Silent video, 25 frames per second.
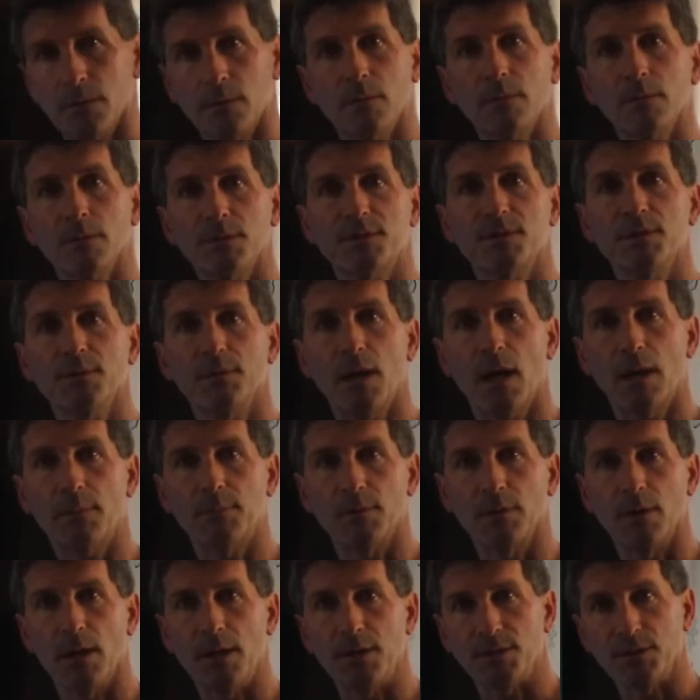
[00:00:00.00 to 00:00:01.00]
Let's do an
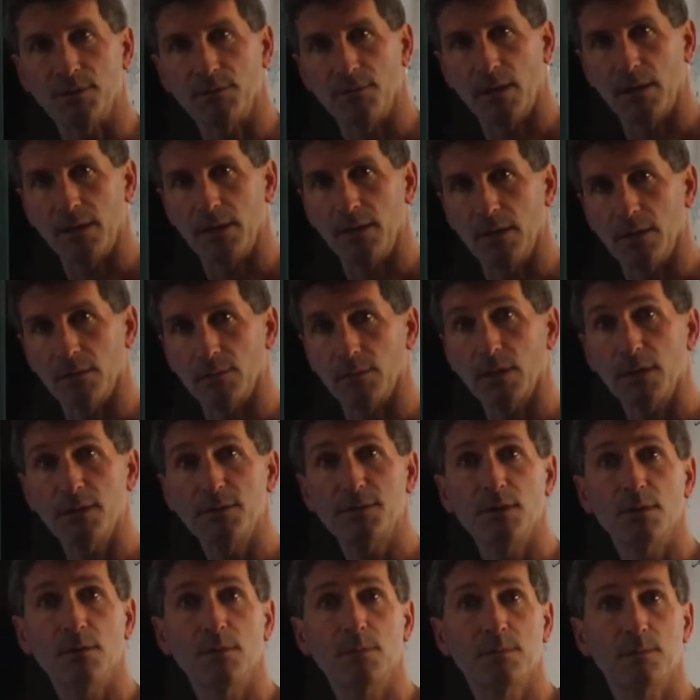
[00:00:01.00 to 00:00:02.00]
operation right here. We're going
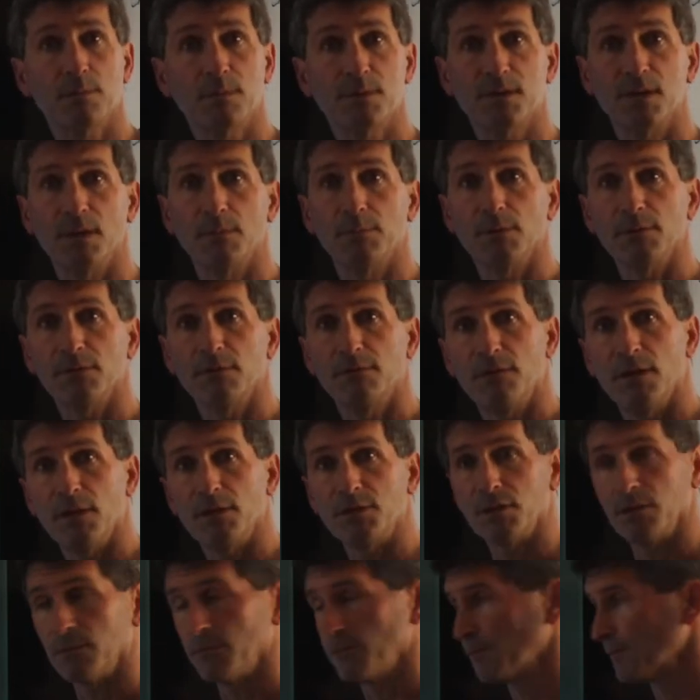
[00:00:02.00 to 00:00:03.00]
to do simple
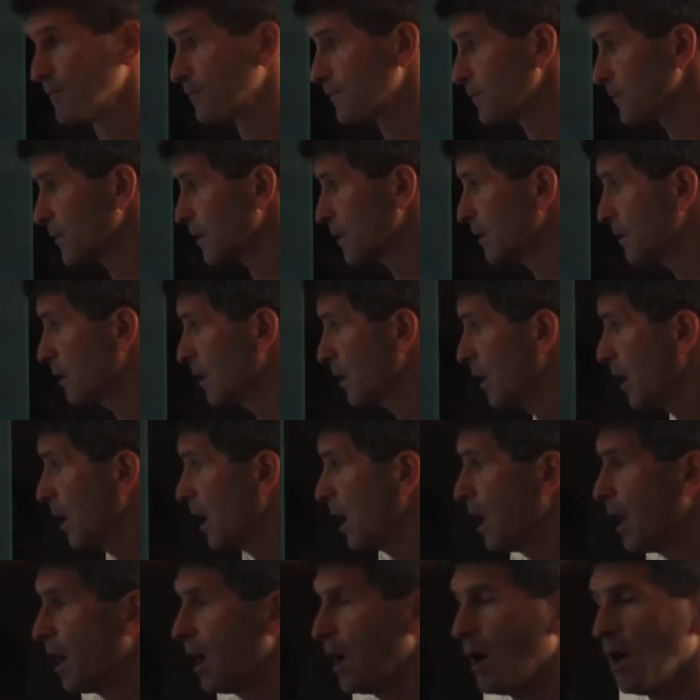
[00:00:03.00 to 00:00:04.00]
division.
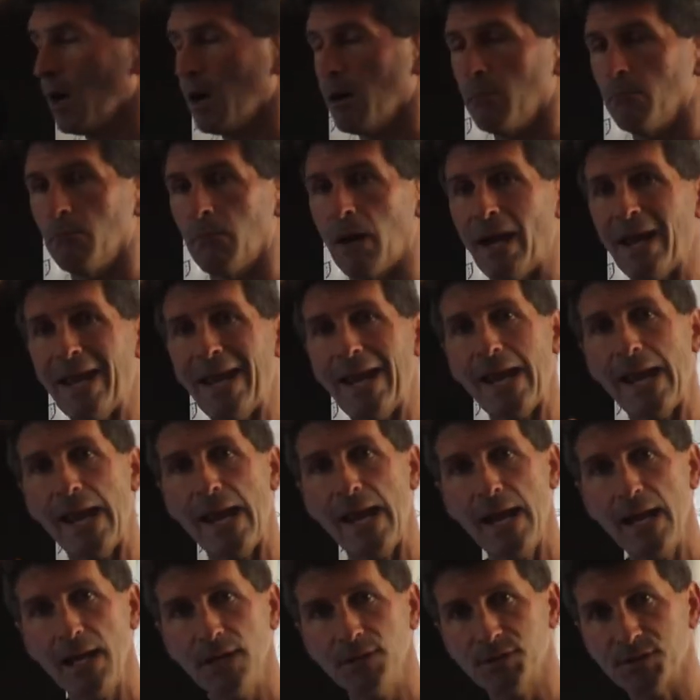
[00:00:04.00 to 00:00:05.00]
My
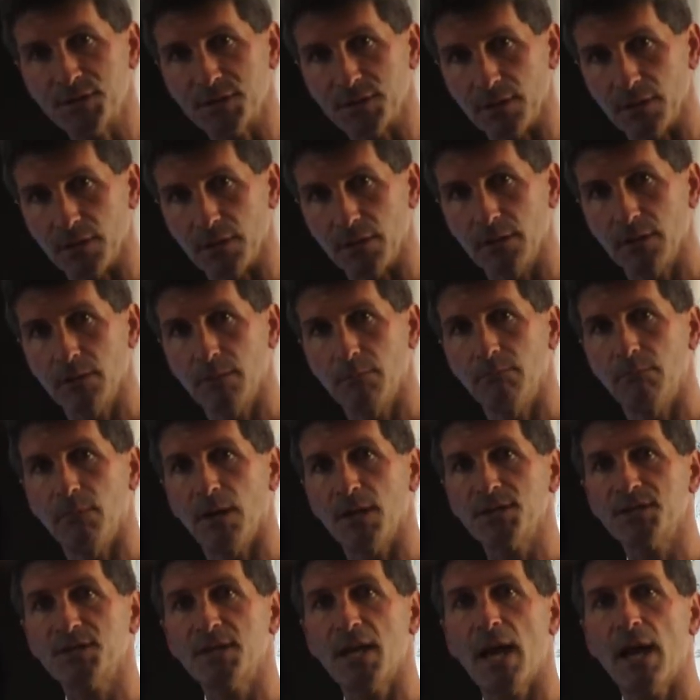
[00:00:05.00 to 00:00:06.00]
answer
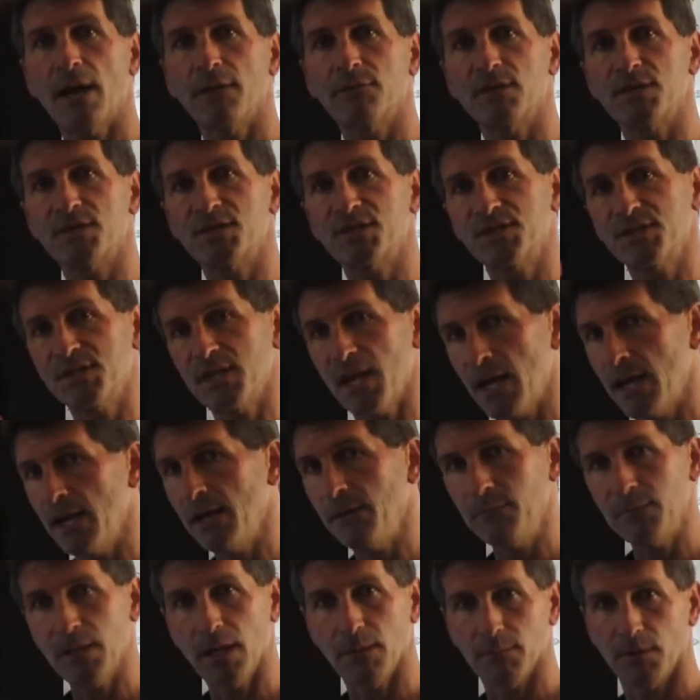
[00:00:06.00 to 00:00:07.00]
must have the
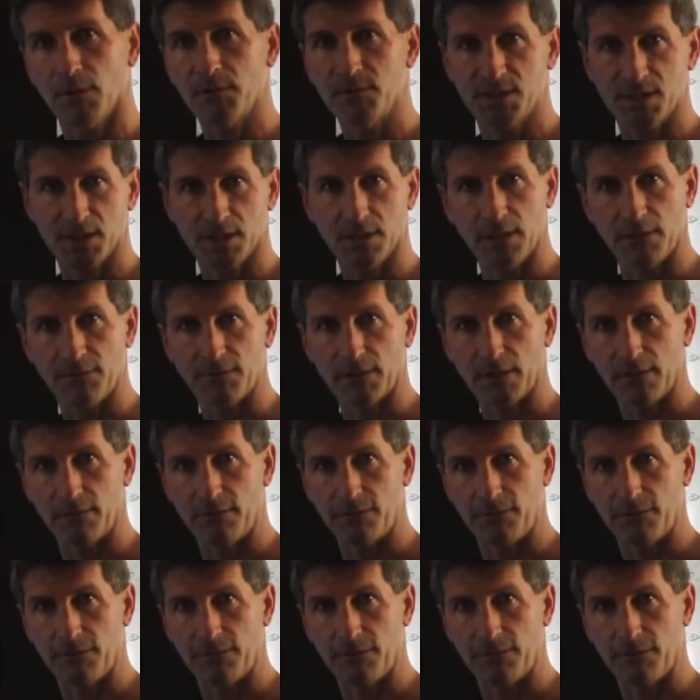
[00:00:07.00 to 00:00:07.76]
same number of significant